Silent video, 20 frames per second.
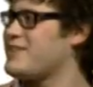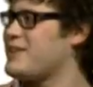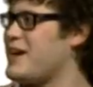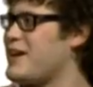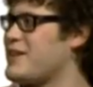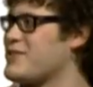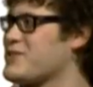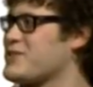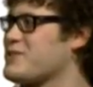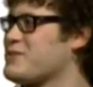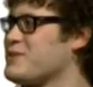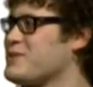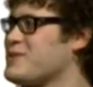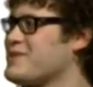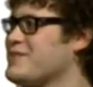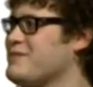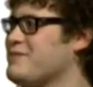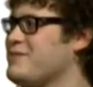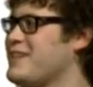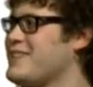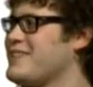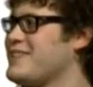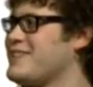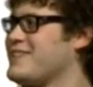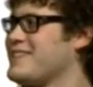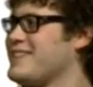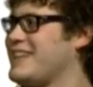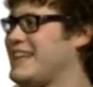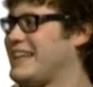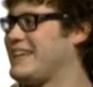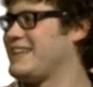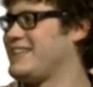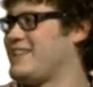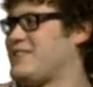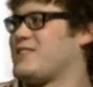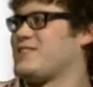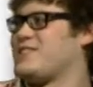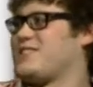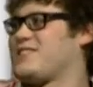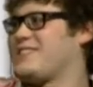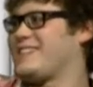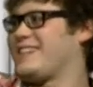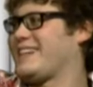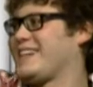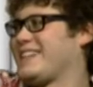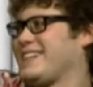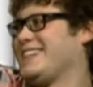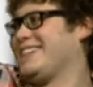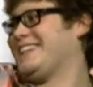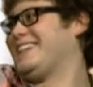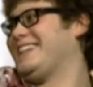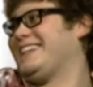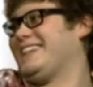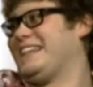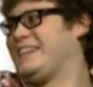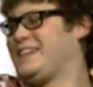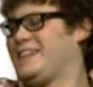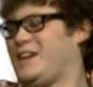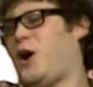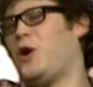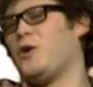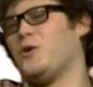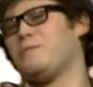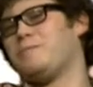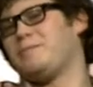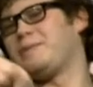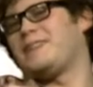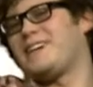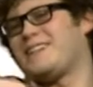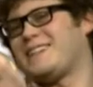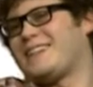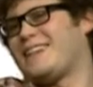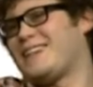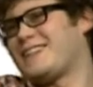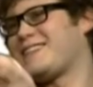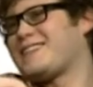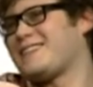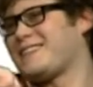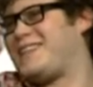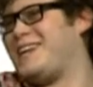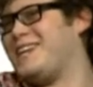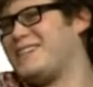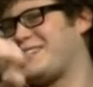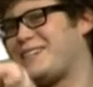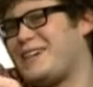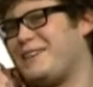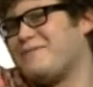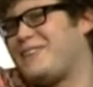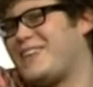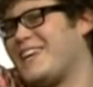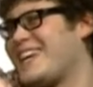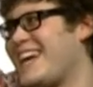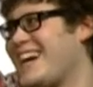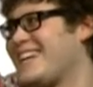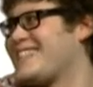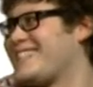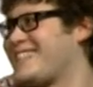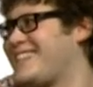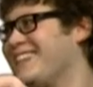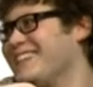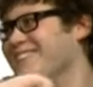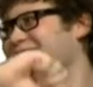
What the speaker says: house was invaded and you could just hope that something gets them.